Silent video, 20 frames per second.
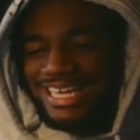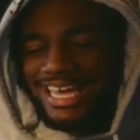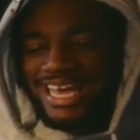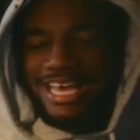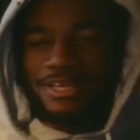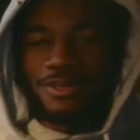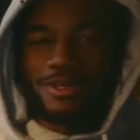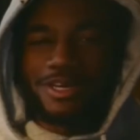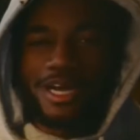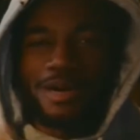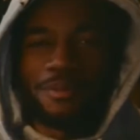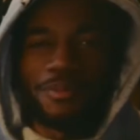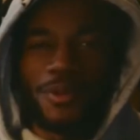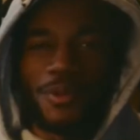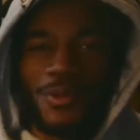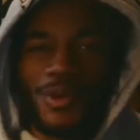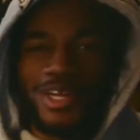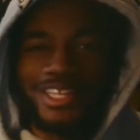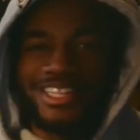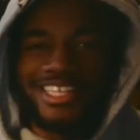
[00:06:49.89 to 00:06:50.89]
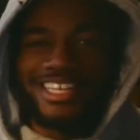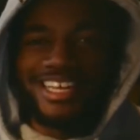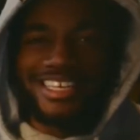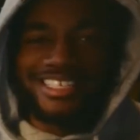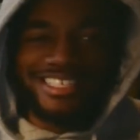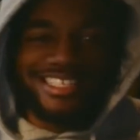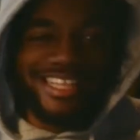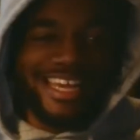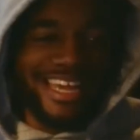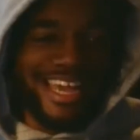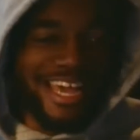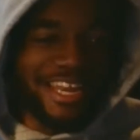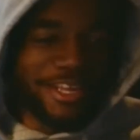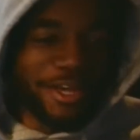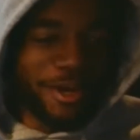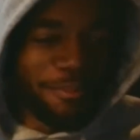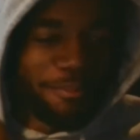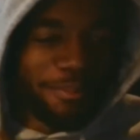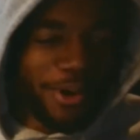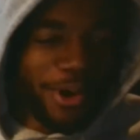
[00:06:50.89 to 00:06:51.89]
and you come to work the next day, and
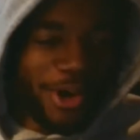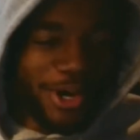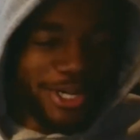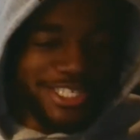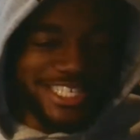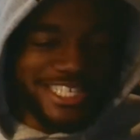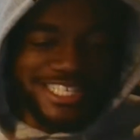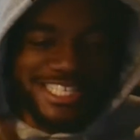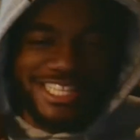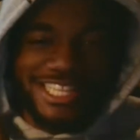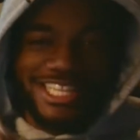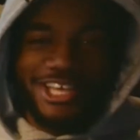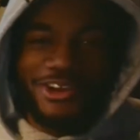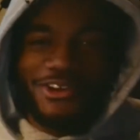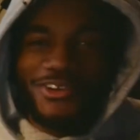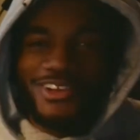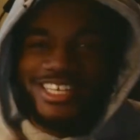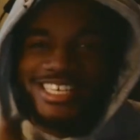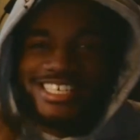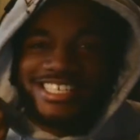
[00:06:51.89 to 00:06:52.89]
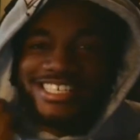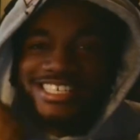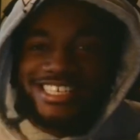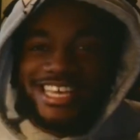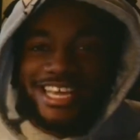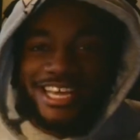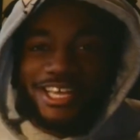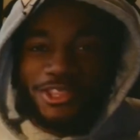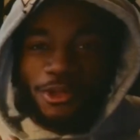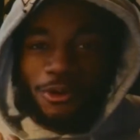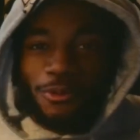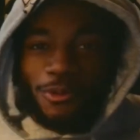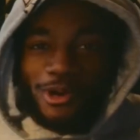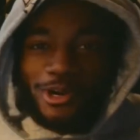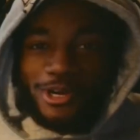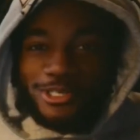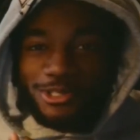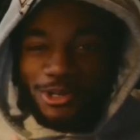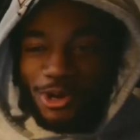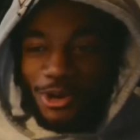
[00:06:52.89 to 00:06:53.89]
your boss is literally singing the
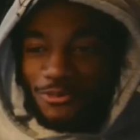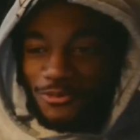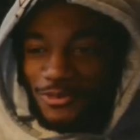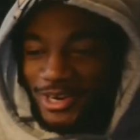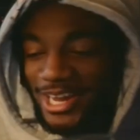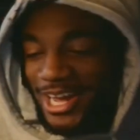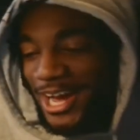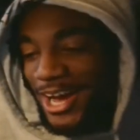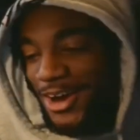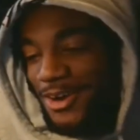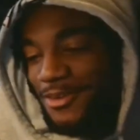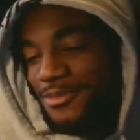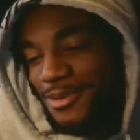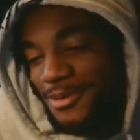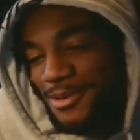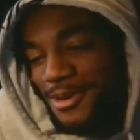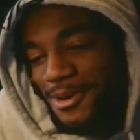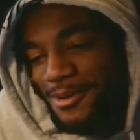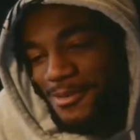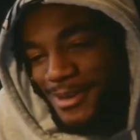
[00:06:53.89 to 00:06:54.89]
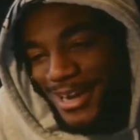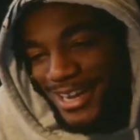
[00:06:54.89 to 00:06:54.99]
words off of the album. Oh my